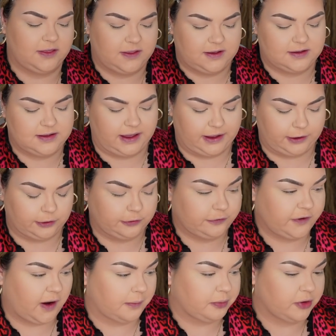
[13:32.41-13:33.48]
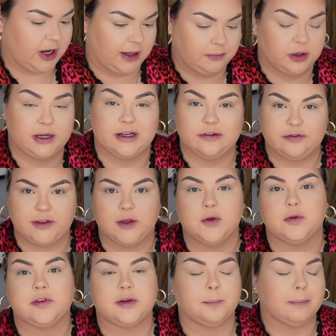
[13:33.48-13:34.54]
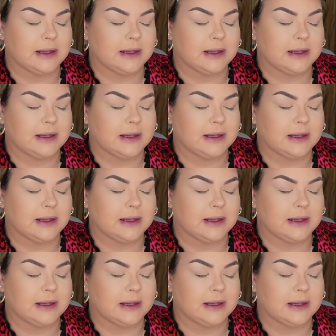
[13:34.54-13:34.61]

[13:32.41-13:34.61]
this e.l.f. primer infused